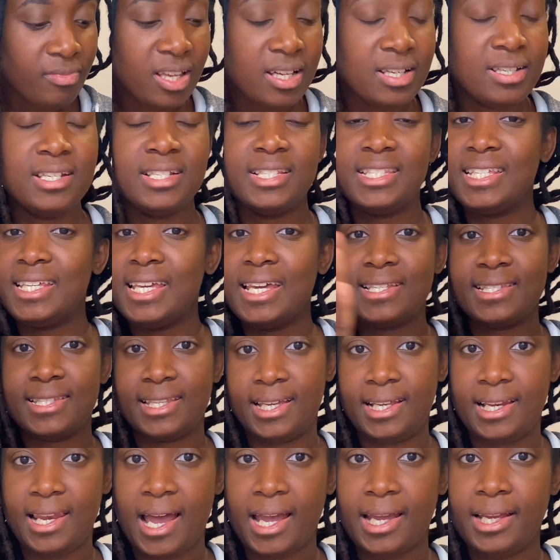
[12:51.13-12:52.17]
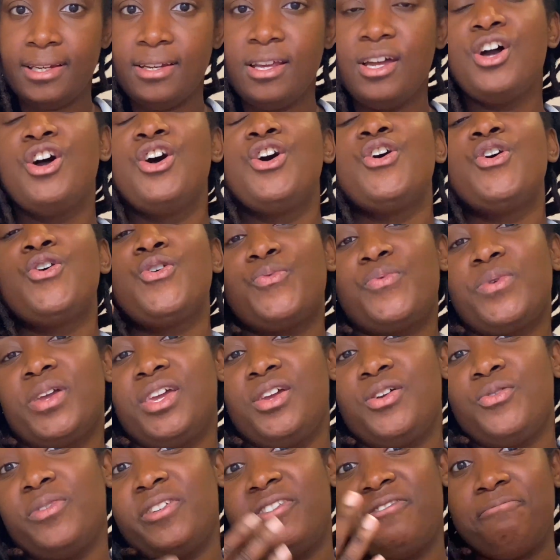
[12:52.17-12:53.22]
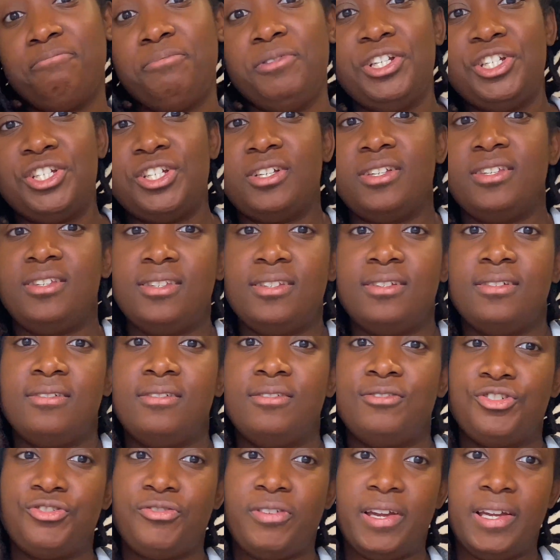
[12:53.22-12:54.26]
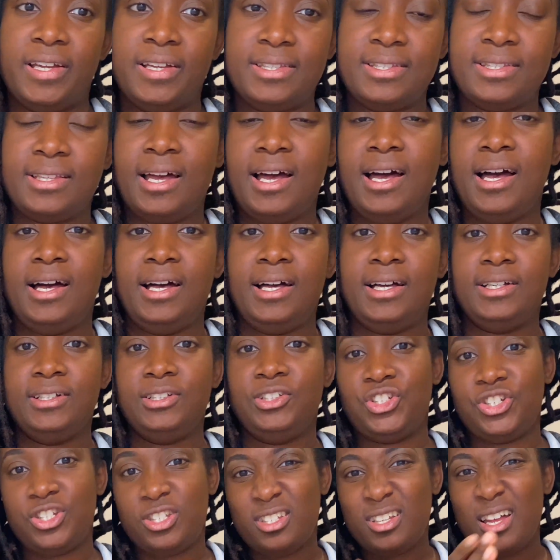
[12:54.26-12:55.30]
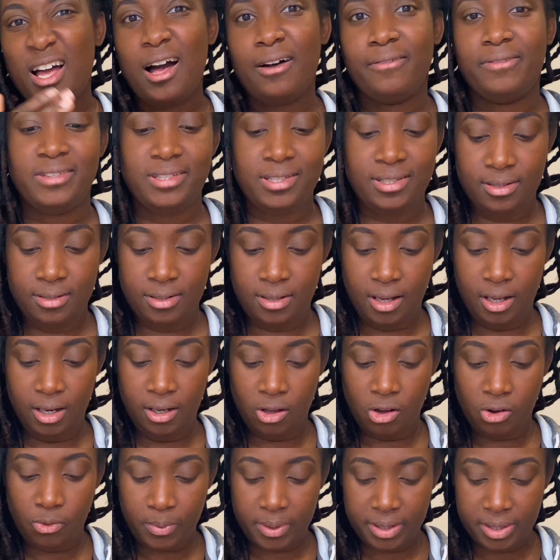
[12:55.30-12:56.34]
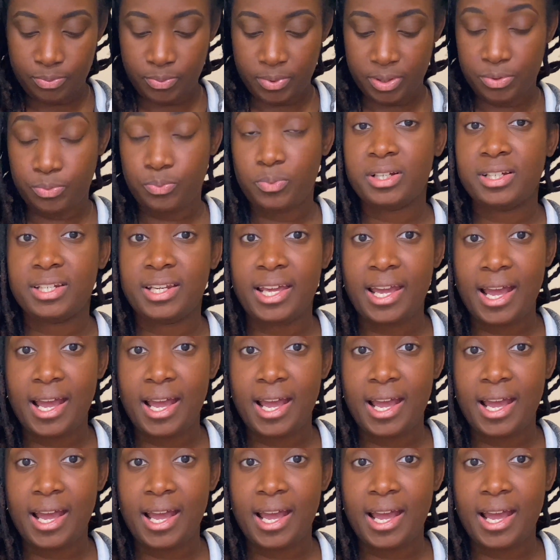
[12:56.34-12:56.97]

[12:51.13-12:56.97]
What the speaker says: the TSA line, we would have purchased drinks and just have it along with what they